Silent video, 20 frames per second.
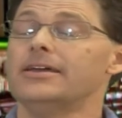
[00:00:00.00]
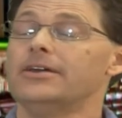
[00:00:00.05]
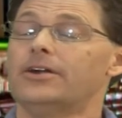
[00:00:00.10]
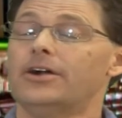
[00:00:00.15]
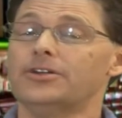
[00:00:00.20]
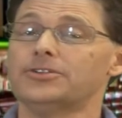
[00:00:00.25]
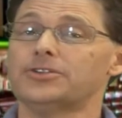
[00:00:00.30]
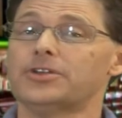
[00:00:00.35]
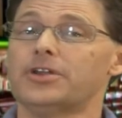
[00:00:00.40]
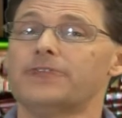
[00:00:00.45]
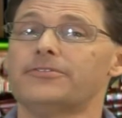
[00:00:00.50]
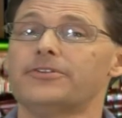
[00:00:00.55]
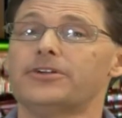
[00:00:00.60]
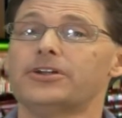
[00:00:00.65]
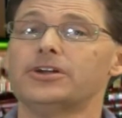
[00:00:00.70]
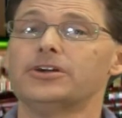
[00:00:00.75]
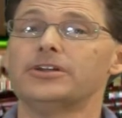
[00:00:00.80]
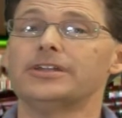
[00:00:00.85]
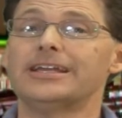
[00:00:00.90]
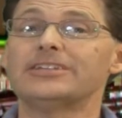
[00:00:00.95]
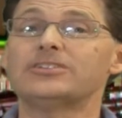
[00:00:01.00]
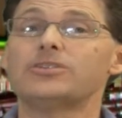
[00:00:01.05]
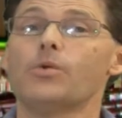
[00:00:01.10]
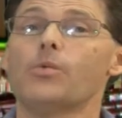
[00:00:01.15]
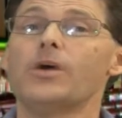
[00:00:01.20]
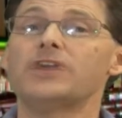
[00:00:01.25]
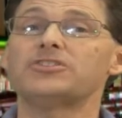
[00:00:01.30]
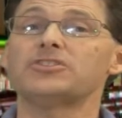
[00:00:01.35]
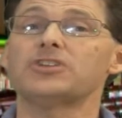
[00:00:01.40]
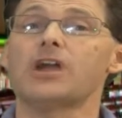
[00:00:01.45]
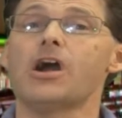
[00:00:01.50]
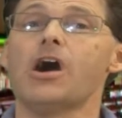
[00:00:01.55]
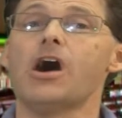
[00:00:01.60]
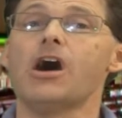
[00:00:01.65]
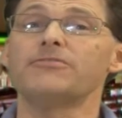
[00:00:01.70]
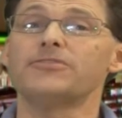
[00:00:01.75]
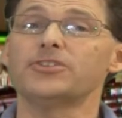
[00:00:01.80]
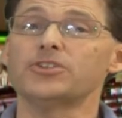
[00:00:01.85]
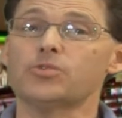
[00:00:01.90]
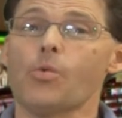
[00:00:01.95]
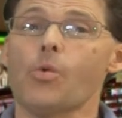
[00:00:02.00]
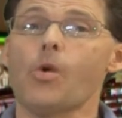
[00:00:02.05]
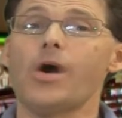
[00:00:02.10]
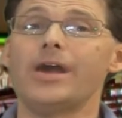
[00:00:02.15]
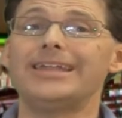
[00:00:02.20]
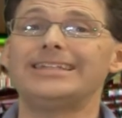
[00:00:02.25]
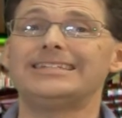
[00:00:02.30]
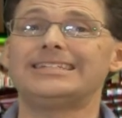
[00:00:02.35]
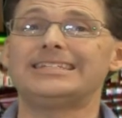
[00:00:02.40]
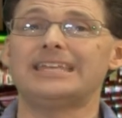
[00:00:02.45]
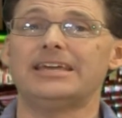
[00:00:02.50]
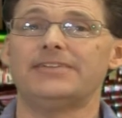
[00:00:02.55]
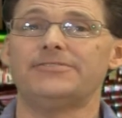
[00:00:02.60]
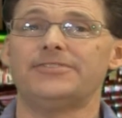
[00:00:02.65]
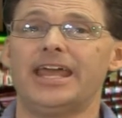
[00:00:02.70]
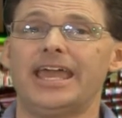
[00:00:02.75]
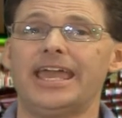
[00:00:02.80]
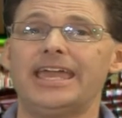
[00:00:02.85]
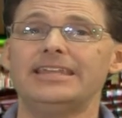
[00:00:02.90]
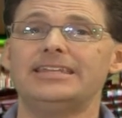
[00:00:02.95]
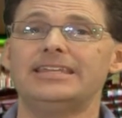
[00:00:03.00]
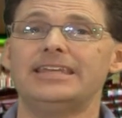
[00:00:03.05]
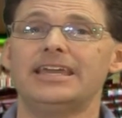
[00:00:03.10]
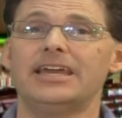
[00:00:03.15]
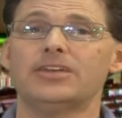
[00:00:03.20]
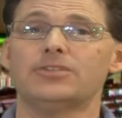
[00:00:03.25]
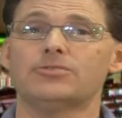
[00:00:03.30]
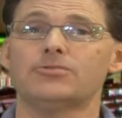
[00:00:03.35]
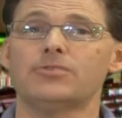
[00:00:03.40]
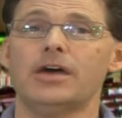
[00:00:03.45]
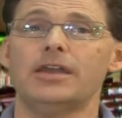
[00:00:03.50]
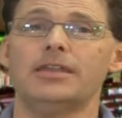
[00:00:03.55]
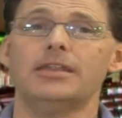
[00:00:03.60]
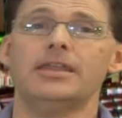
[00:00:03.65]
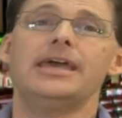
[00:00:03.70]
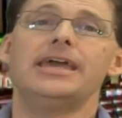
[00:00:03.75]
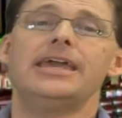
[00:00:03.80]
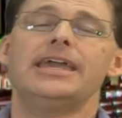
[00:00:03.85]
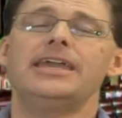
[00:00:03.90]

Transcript: Also not very good against the Western Conference, 1-7 ATS run.